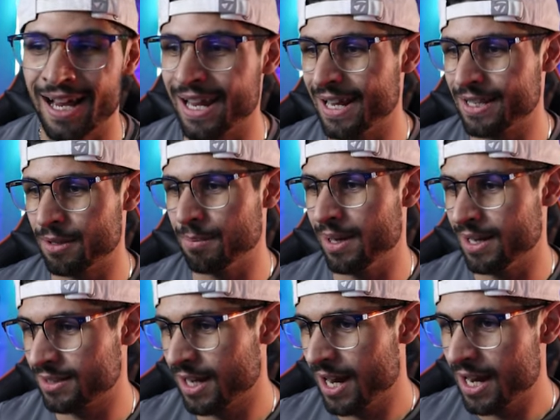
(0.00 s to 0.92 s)
I get the
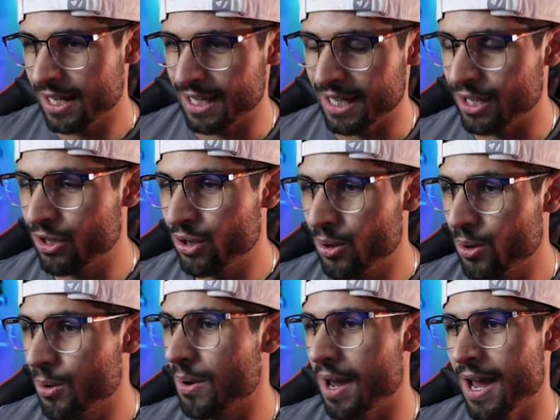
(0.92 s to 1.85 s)
best
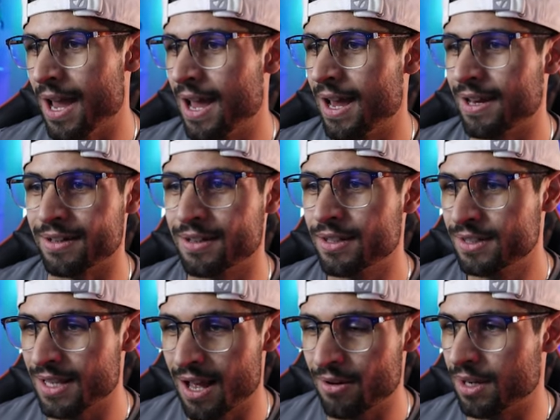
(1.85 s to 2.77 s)
EQ and
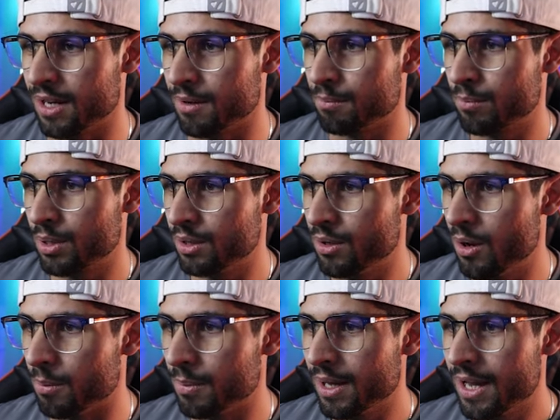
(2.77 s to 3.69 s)
sounding pretty
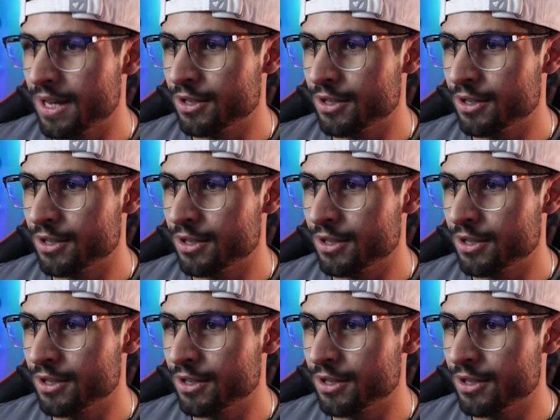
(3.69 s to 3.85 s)
dope.